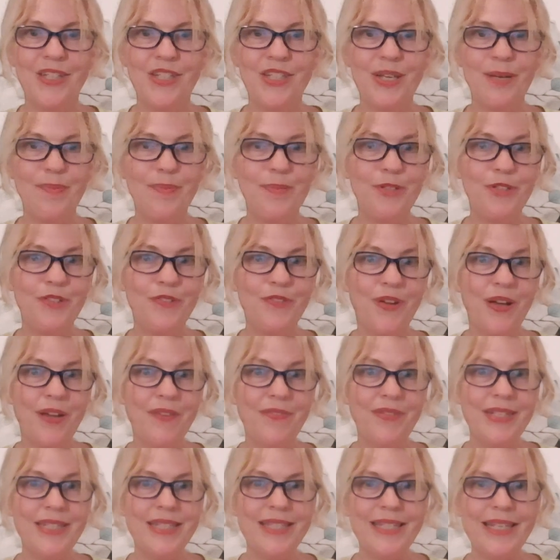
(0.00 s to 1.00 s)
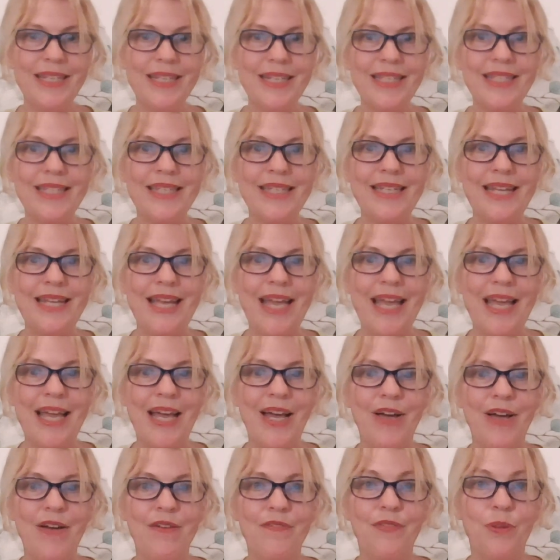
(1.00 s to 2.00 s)
chapters 5 and 6 today
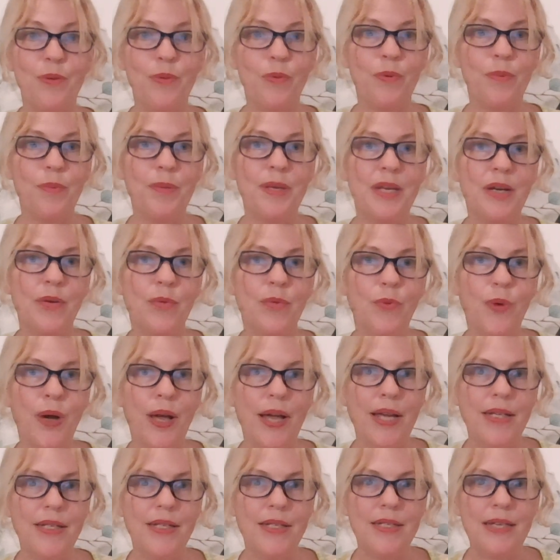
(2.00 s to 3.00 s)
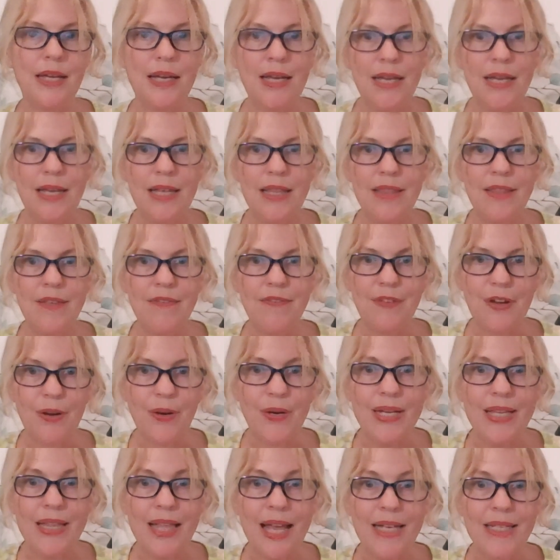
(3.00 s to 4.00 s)
of The Woman in White. The
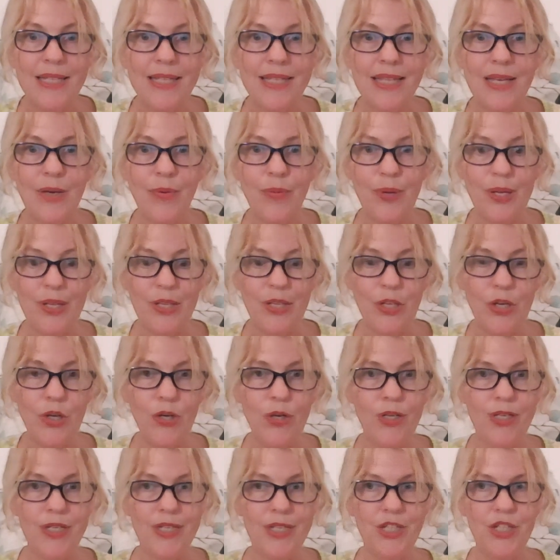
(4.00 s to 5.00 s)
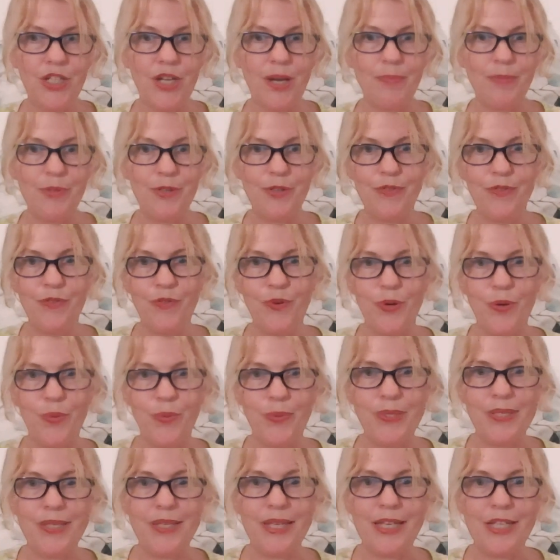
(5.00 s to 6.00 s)
very last thing we learned in chapter 4
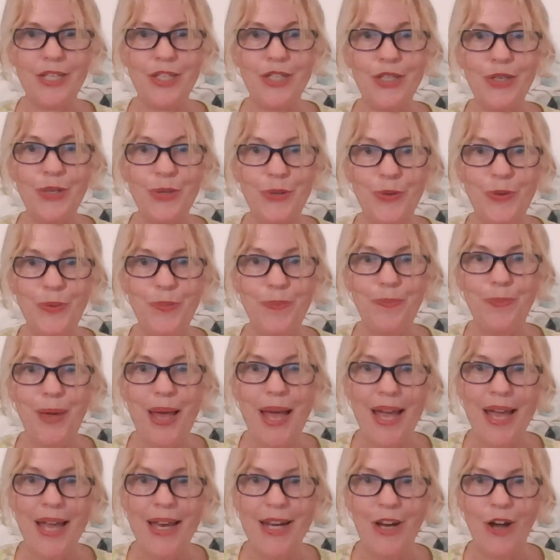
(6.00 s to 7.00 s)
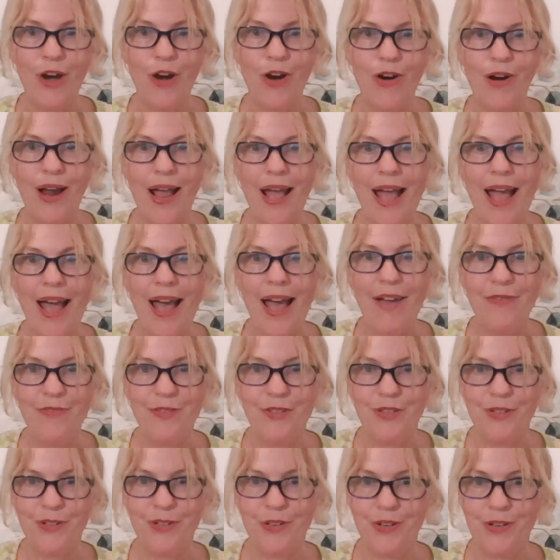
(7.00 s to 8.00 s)
was that two men are
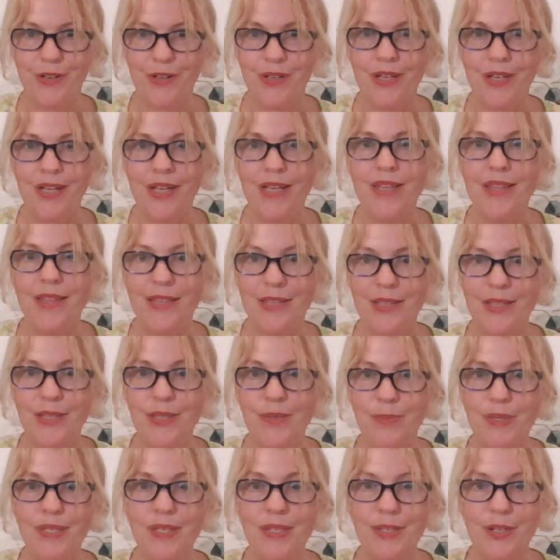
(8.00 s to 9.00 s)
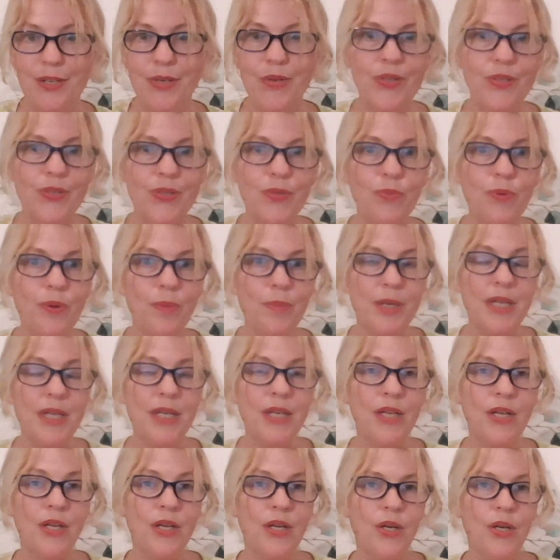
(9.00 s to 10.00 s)
after this mysterious
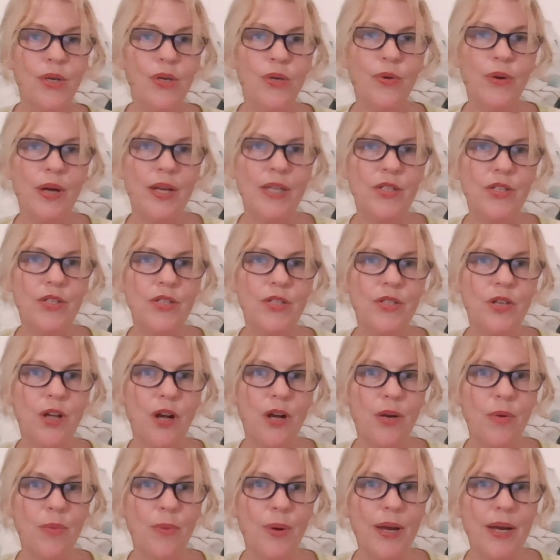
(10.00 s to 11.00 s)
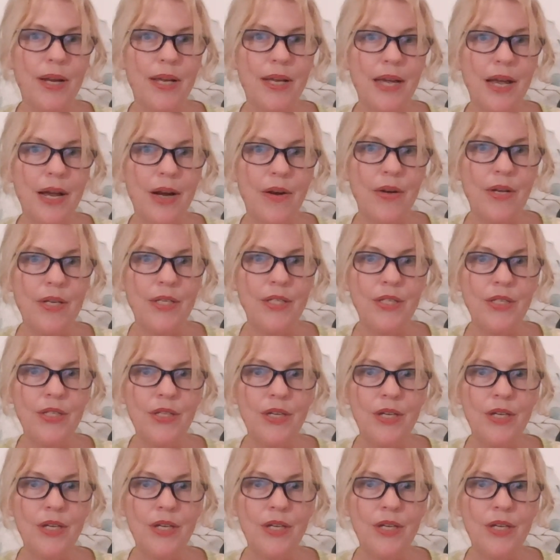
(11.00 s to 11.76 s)
woman who had just gone away in a carriage